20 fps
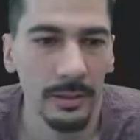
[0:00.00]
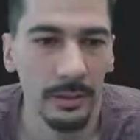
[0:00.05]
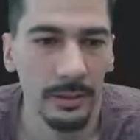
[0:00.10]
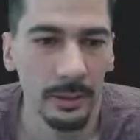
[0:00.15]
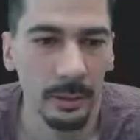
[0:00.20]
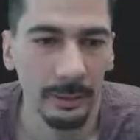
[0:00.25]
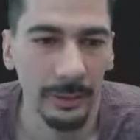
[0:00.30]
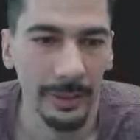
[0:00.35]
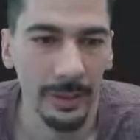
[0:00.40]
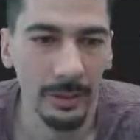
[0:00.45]

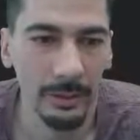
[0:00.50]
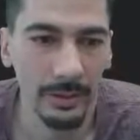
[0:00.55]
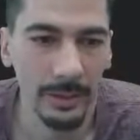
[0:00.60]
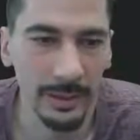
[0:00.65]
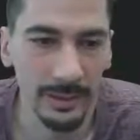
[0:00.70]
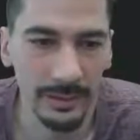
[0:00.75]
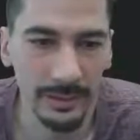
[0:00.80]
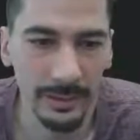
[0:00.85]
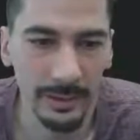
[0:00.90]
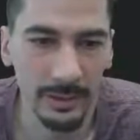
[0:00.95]
So here in
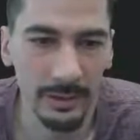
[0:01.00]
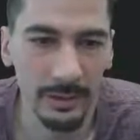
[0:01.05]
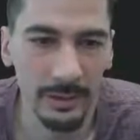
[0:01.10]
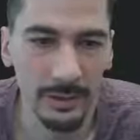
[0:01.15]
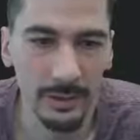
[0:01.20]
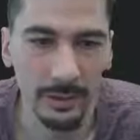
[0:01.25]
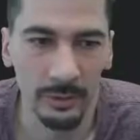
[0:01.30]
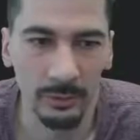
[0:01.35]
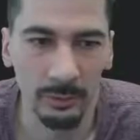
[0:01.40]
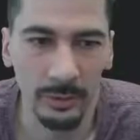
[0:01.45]

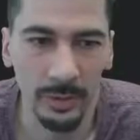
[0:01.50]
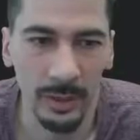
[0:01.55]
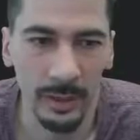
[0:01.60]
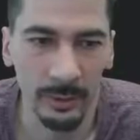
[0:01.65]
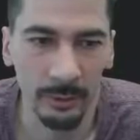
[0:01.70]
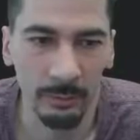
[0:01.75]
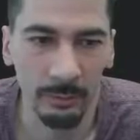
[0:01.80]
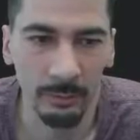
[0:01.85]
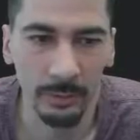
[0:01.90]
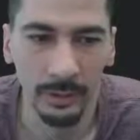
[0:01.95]
extensions is where I
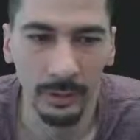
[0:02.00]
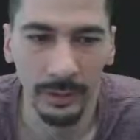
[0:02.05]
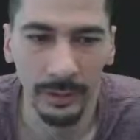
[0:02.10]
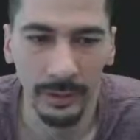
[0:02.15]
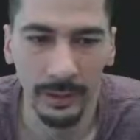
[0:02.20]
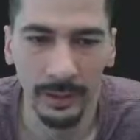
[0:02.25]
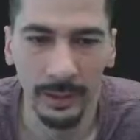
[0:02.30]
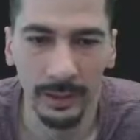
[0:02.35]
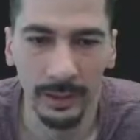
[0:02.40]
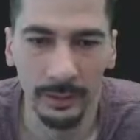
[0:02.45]
can really
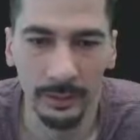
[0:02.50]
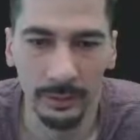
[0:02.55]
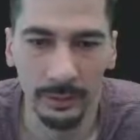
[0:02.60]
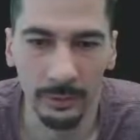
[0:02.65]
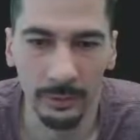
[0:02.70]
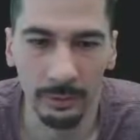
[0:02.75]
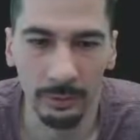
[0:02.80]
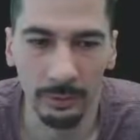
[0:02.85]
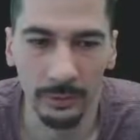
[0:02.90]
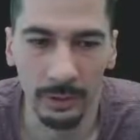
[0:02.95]
get
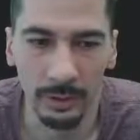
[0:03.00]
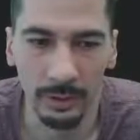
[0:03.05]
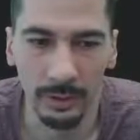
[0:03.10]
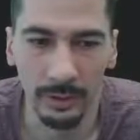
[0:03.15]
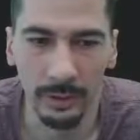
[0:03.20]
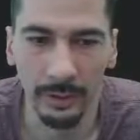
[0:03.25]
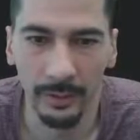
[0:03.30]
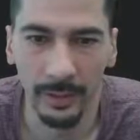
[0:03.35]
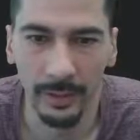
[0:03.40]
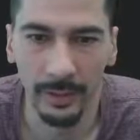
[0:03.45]
into
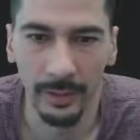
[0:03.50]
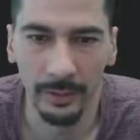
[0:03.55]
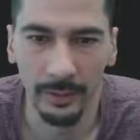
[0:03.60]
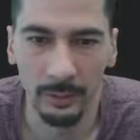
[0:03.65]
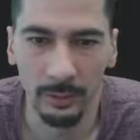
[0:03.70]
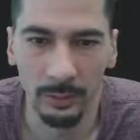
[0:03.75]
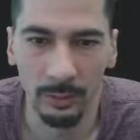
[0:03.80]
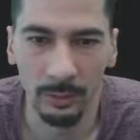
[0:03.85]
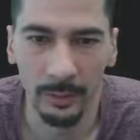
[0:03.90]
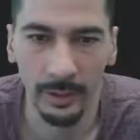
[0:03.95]
turning things
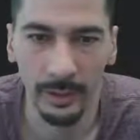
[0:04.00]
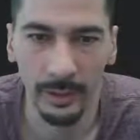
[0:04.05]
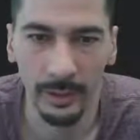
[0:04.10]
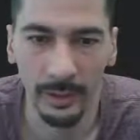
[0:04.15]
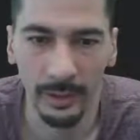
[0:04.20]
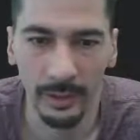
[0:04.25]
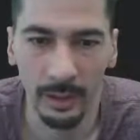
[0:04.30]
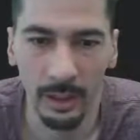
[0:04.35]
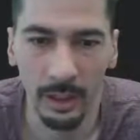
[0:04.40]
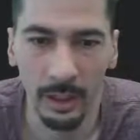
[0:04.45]
on
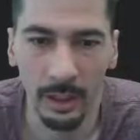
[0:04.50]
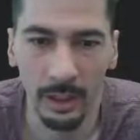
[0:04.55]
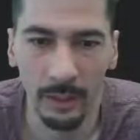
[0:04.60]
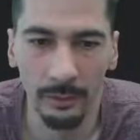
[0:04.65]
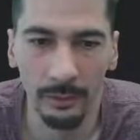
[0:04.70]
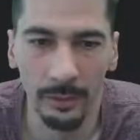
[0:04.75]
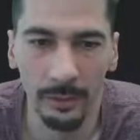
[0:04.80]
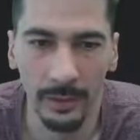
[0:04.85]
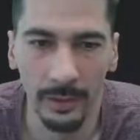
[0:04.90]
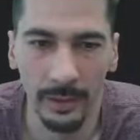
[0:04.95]
and
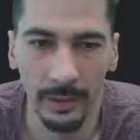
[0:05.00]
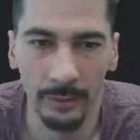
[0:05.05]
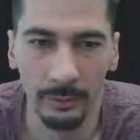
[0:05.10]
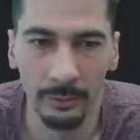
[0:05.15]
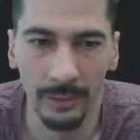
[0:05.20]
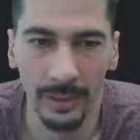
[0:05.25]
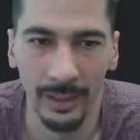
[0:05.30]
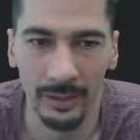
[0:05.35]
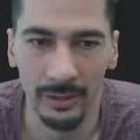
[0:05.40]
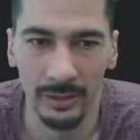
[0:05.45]
off. And you
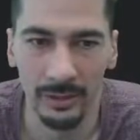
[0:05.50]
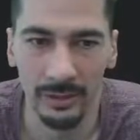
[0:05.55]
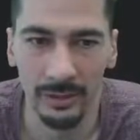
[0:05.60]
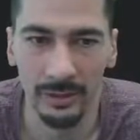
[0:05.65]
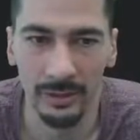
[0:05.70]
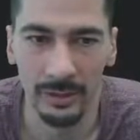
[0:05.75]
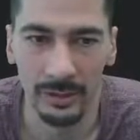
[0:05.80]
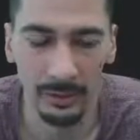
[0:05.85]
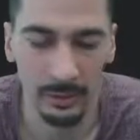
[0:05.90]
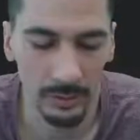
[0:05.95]
can actually
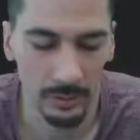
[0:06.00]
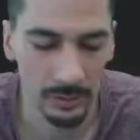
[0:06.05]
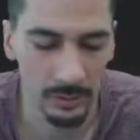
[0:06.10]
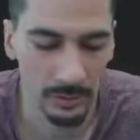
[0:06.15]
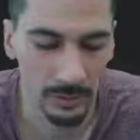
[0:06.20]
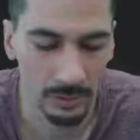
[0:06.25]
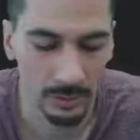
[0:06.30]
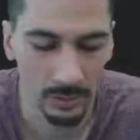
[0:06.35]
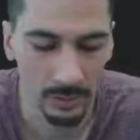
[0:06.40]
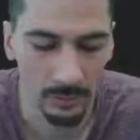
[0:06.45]

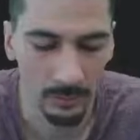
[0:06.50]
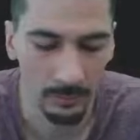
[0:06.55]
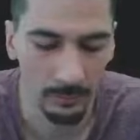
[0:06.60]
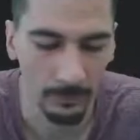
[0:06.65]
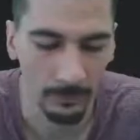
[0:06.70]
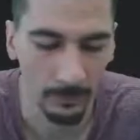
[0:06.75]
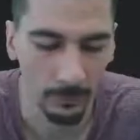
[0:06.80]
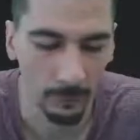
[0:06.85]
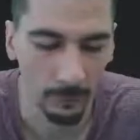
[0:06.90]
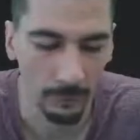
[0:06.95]
search
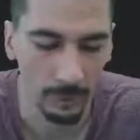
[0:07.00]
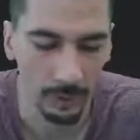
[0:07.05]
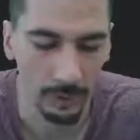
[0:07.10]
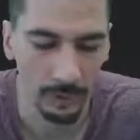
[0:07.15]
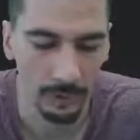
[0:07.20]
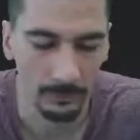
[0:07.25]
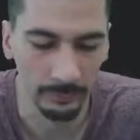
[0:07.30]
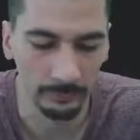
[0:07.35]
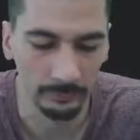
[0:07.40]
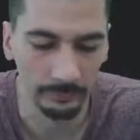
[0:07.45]
for
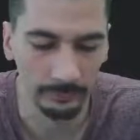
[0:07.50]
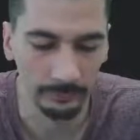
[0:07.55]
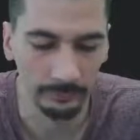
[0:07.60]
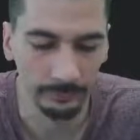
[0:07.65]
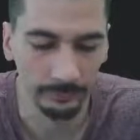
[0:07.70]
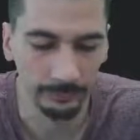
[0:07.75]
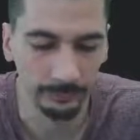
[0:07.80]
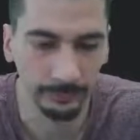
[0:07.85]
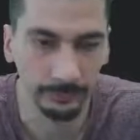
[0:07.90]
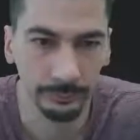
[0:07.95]
um,
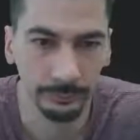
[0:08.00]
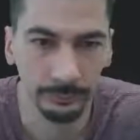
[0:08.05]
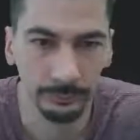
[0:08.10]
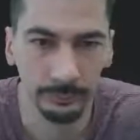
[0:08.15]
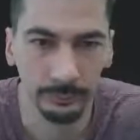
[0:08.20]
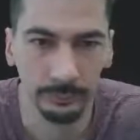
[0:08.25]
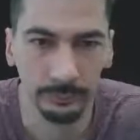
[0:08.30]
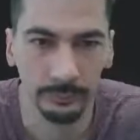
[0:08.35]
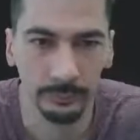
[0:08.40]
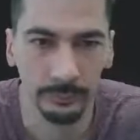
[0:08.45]

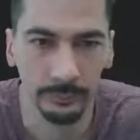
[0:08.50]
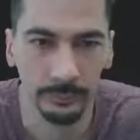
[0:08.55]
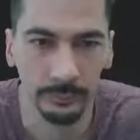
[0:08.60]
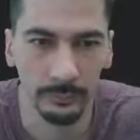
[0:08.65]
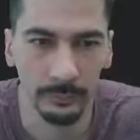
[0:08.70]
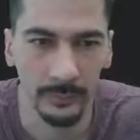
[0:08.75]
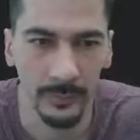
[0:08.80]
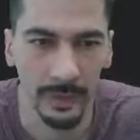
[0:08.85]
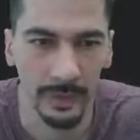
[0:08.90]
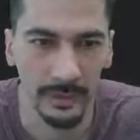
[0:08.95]

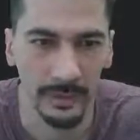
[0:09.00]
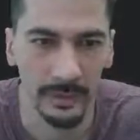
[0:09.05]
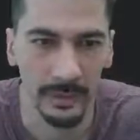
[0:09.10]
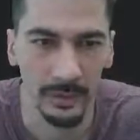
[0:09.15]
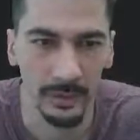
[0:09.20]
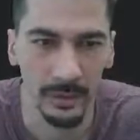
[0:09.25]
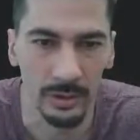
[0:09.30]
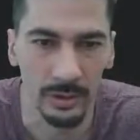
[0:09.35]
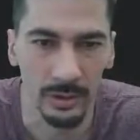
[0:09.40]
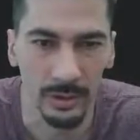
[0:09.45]

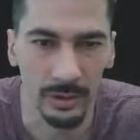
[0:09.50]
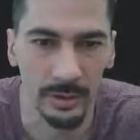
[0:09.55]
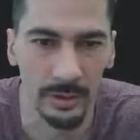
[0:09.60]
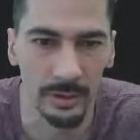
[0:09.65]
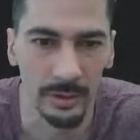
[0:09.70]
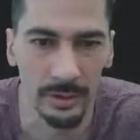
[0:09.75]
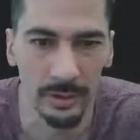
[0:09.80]
extensions.